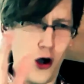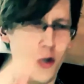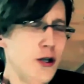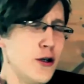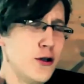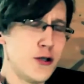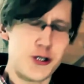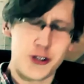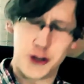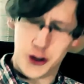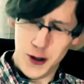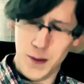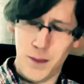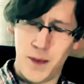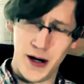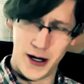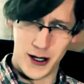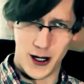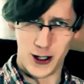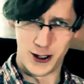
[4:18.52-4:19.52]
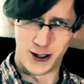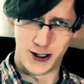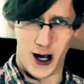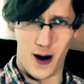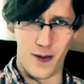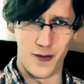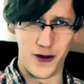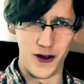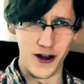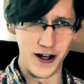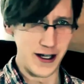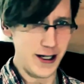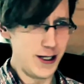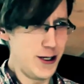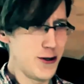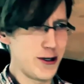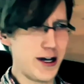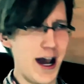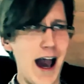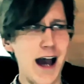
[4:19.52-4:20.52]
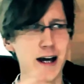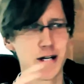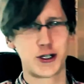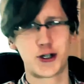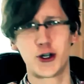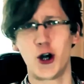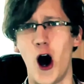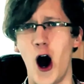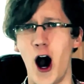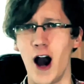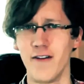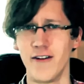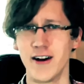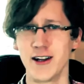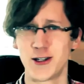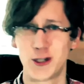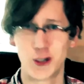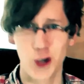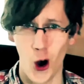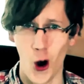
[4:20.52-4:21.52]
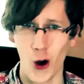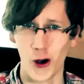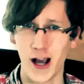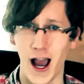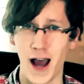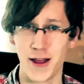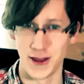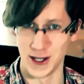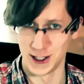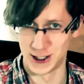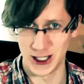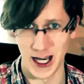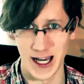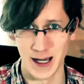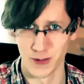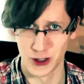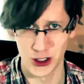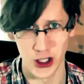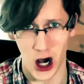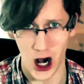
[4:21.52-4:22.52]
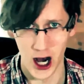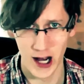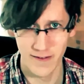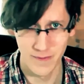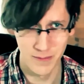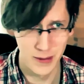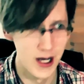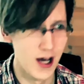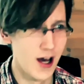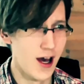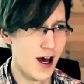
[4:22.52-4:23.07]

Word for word: "Oh, you stupid or something, you can't drive and talk at the same time."